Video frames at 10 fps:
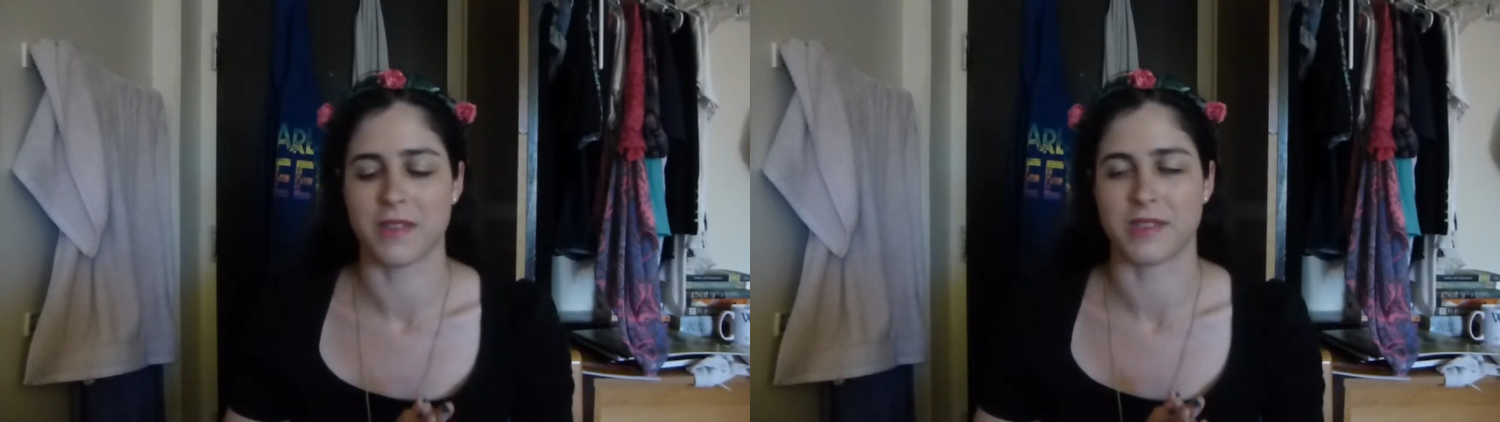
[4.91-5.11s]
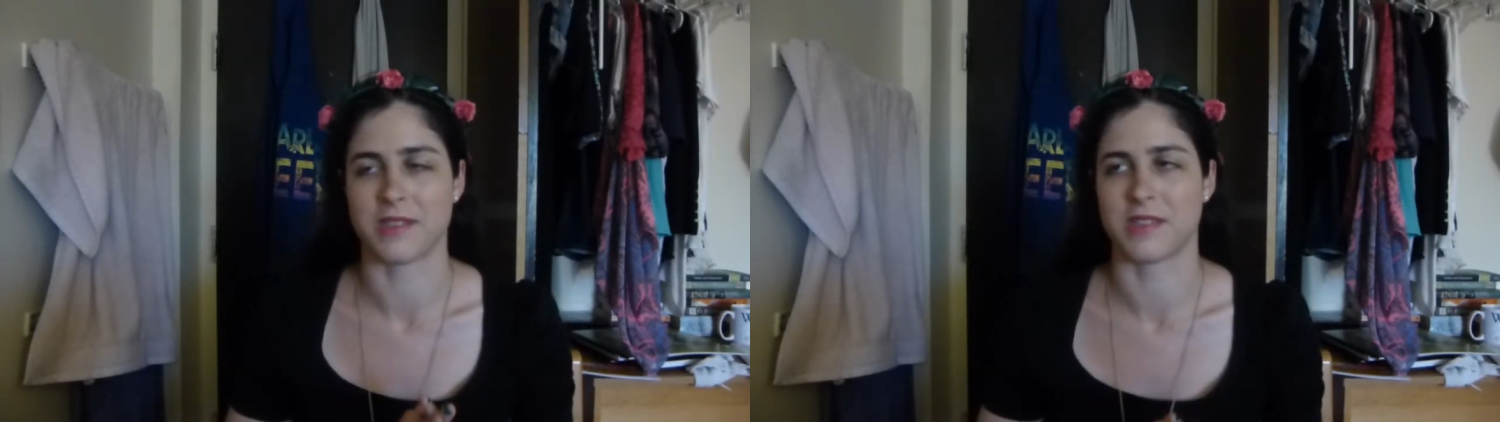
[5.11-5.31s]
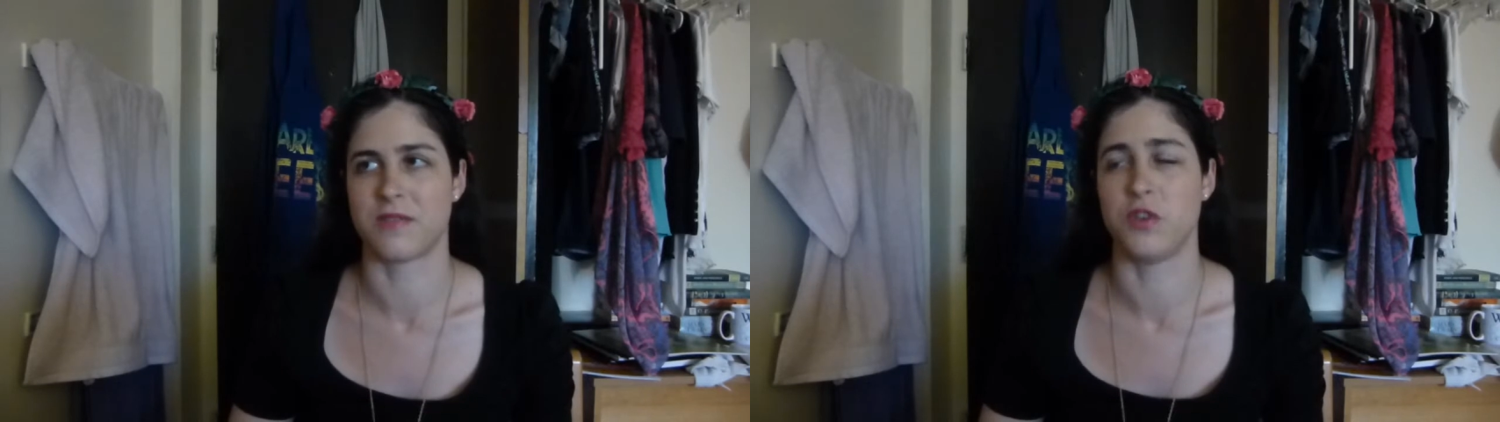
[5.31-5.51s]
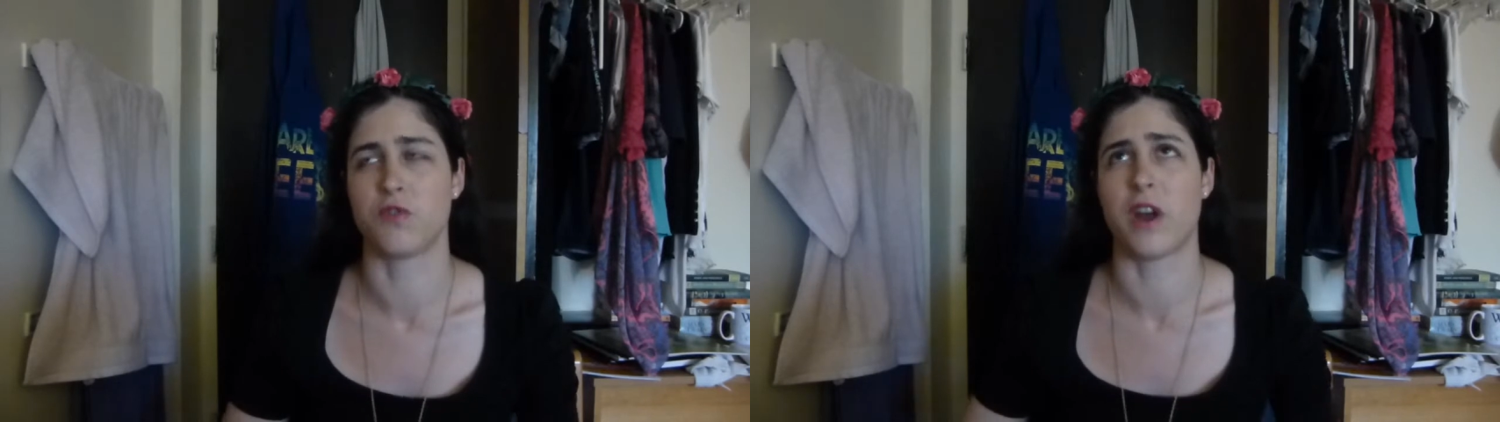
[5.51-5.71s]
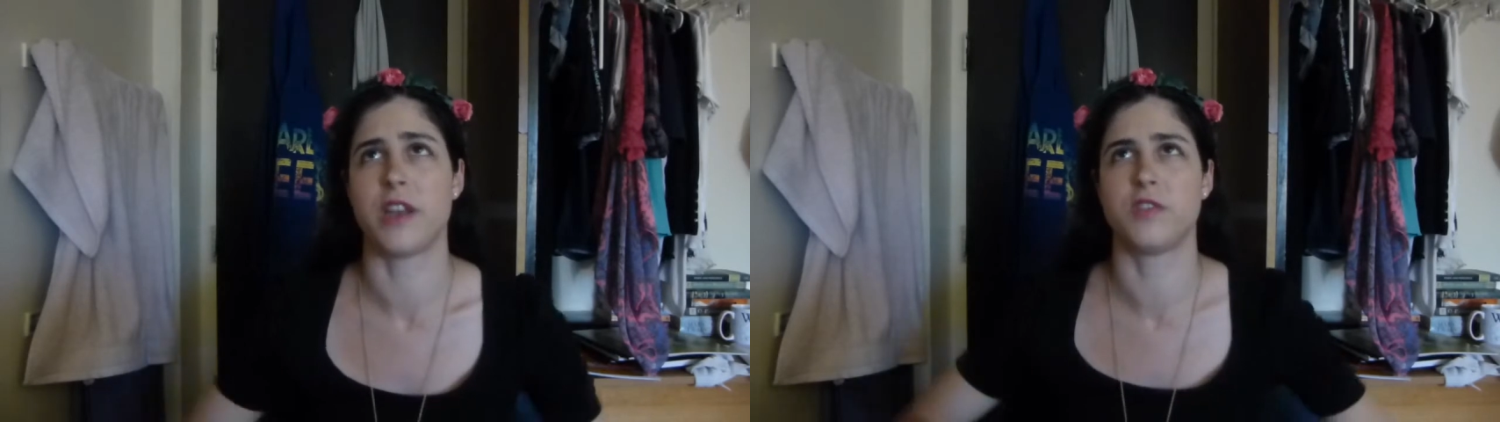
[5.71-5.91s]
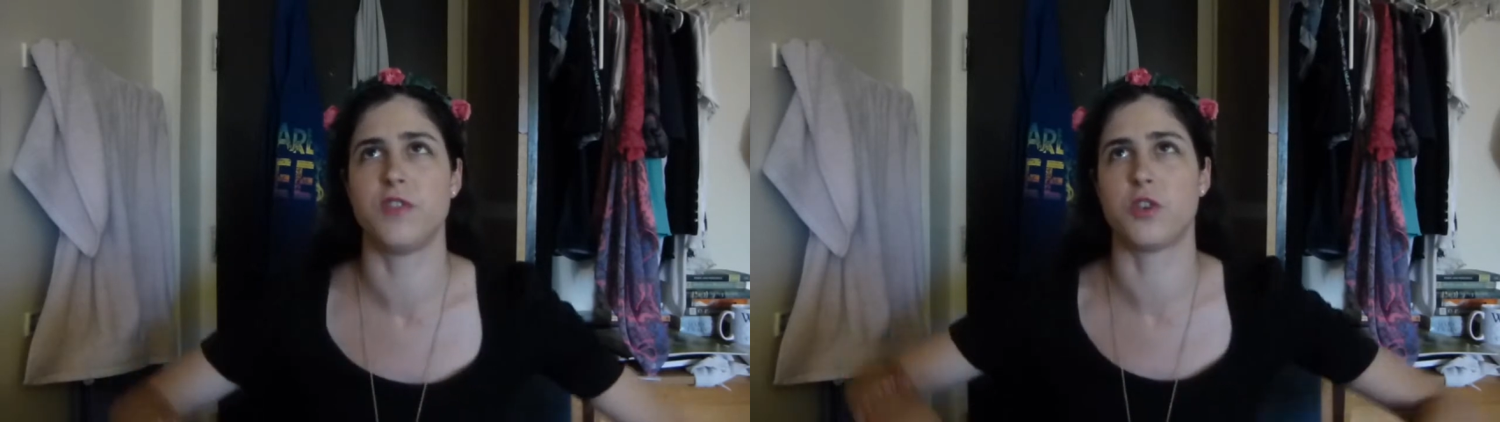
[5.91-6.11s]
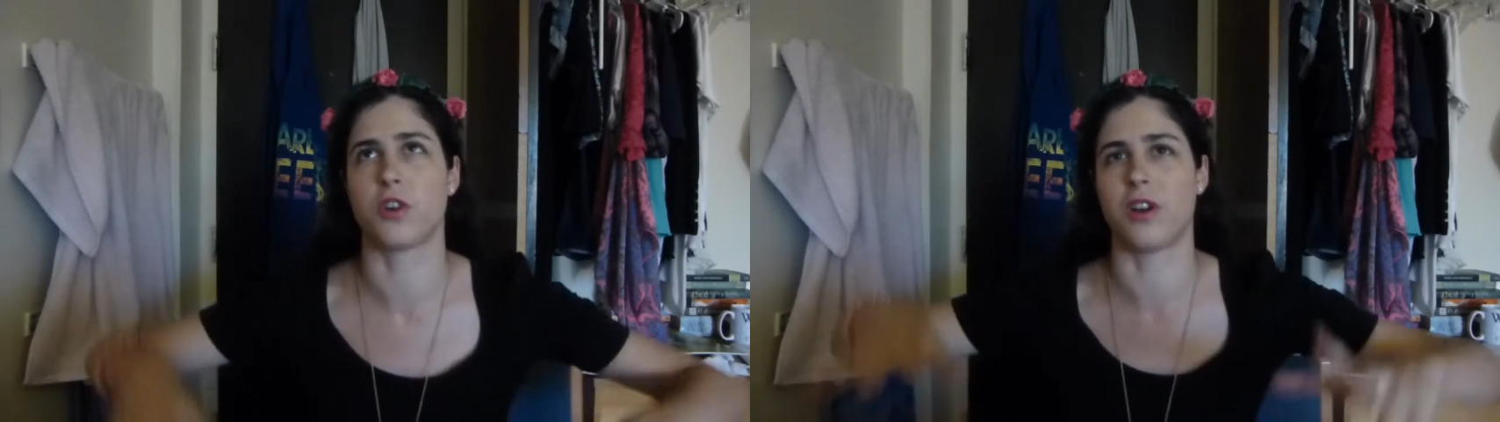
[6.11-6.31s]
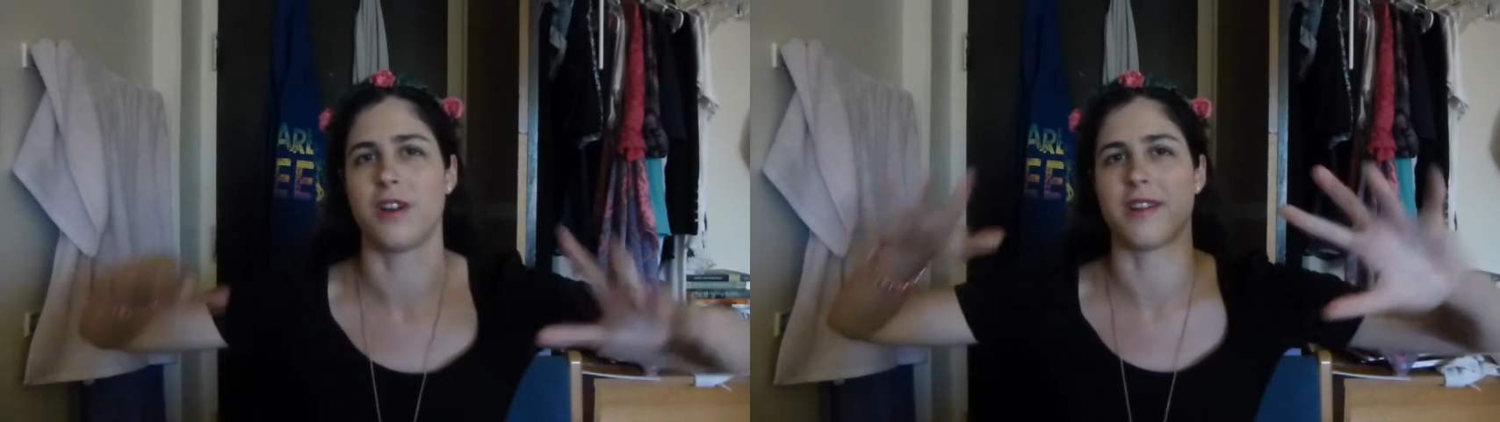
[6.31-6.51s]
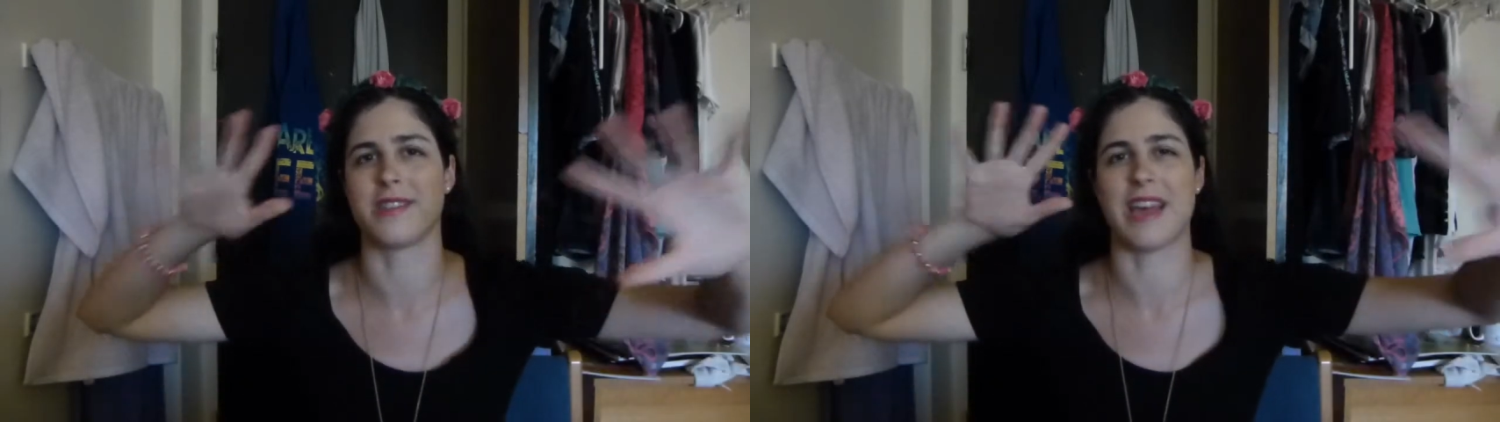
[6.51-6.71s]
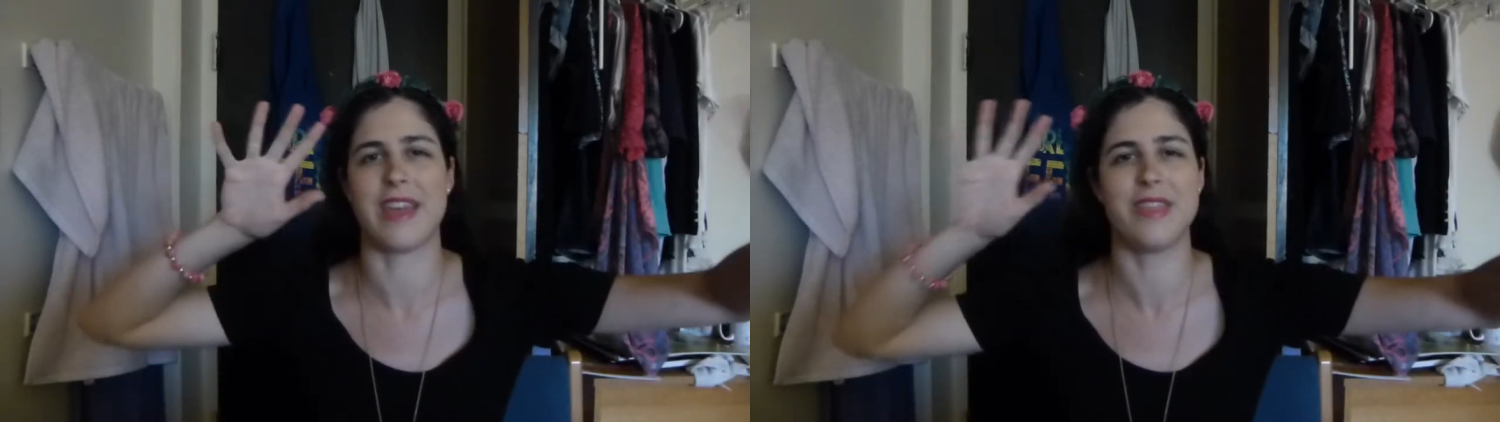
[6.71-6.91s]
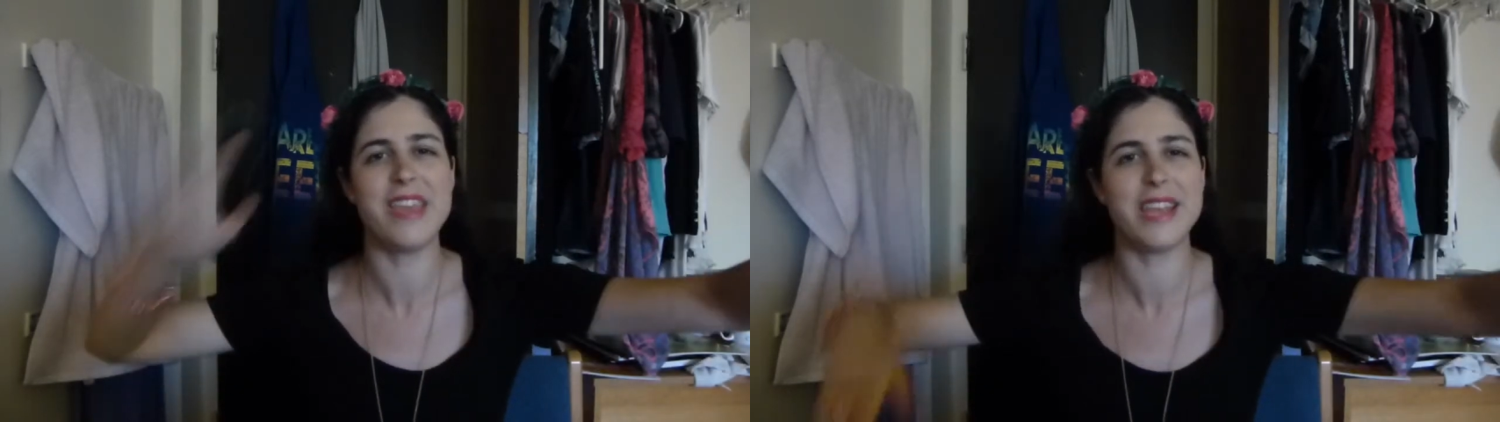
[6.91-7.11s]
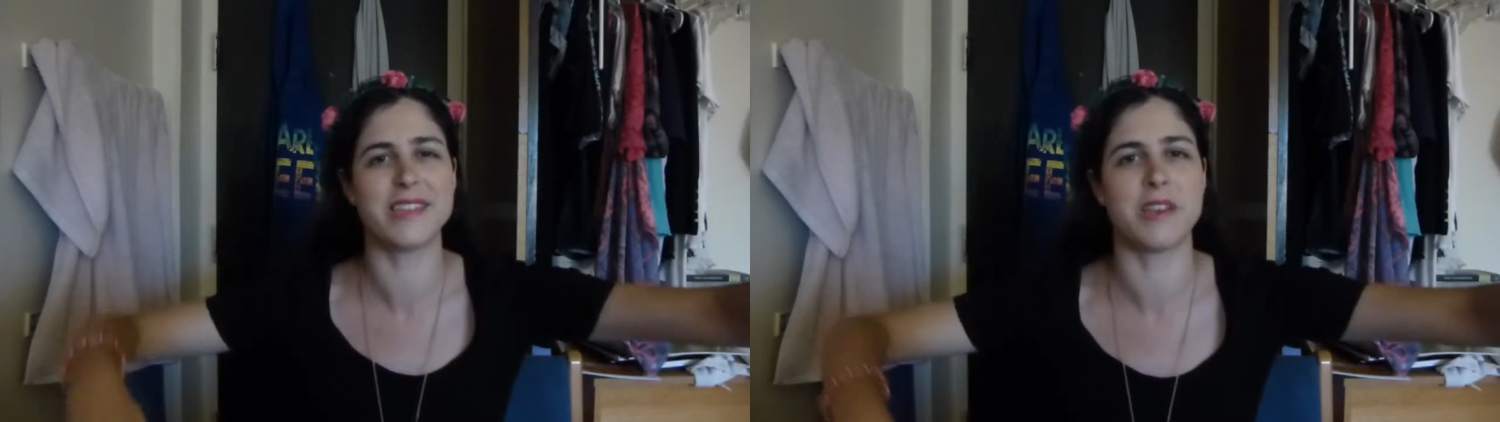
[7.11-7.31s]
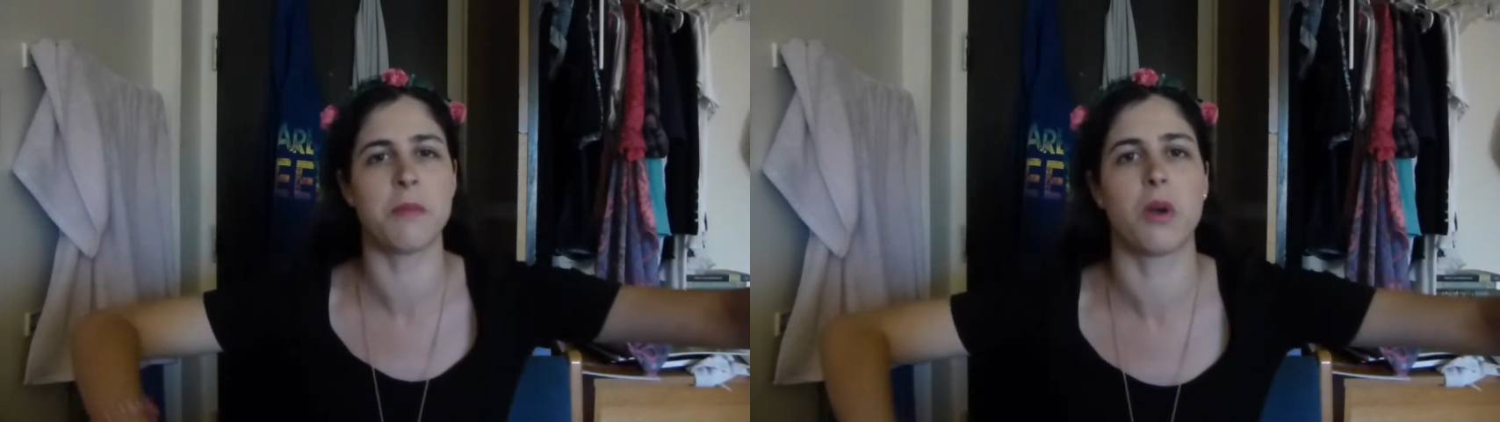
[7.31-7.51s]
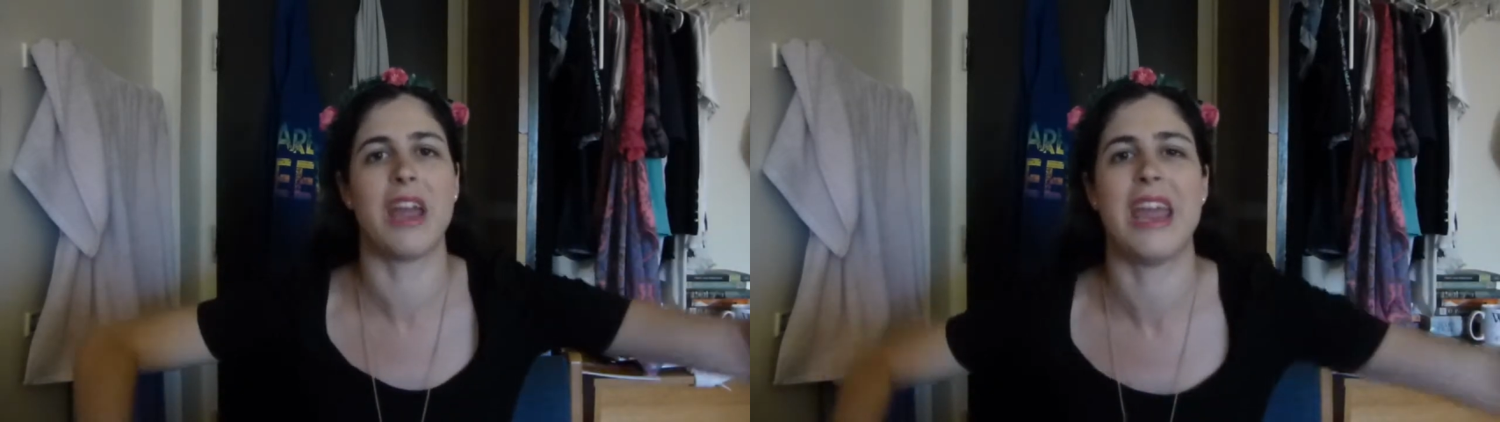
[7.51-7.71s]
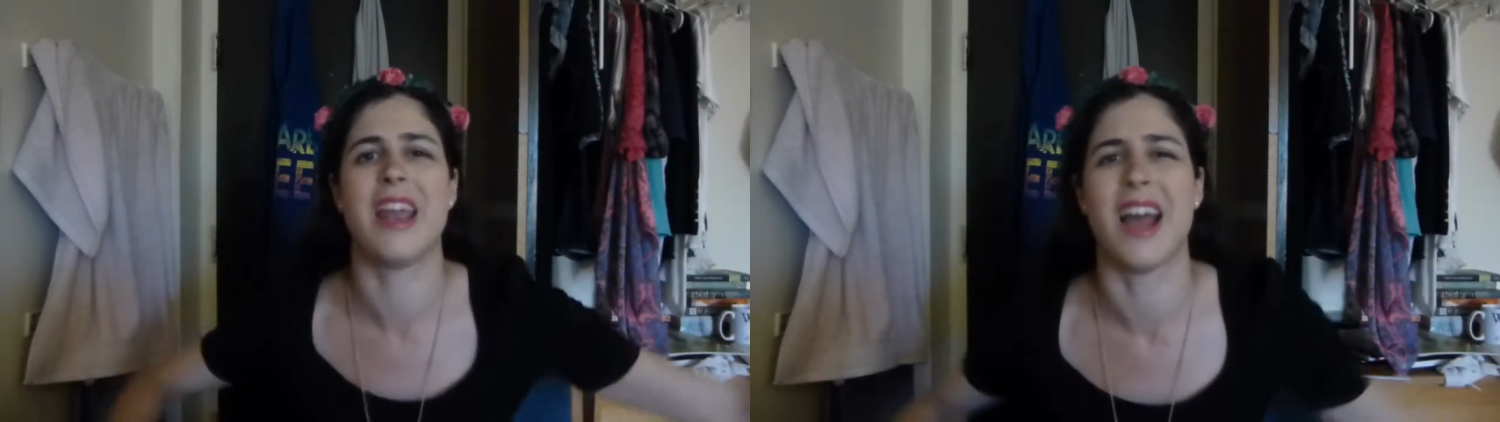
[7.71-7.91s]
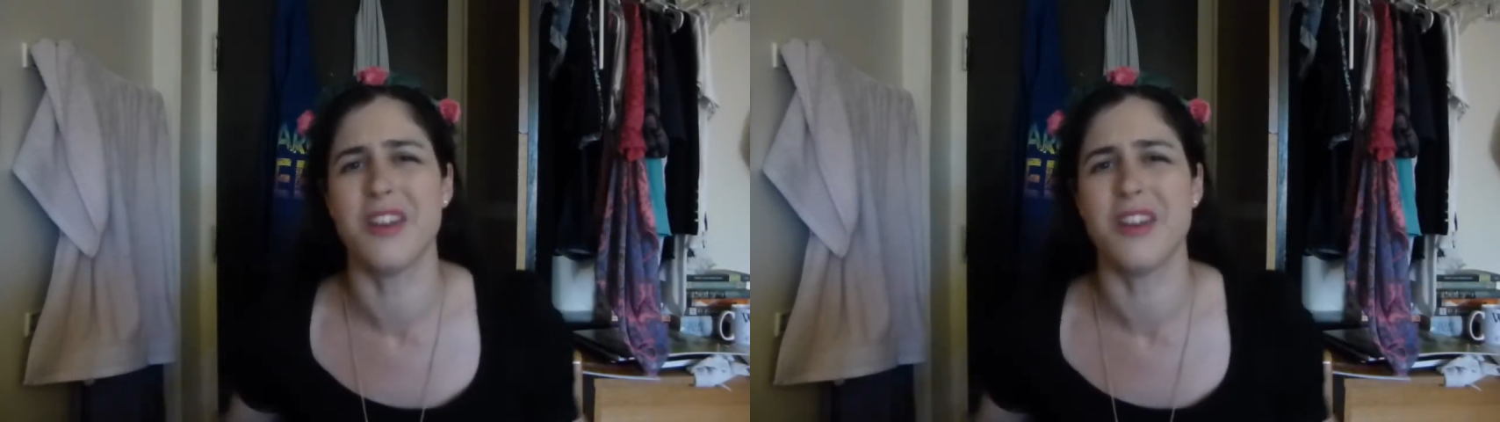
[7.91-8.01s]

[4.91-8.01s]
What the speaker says: This is Friday's feature cards. I think it's number 8.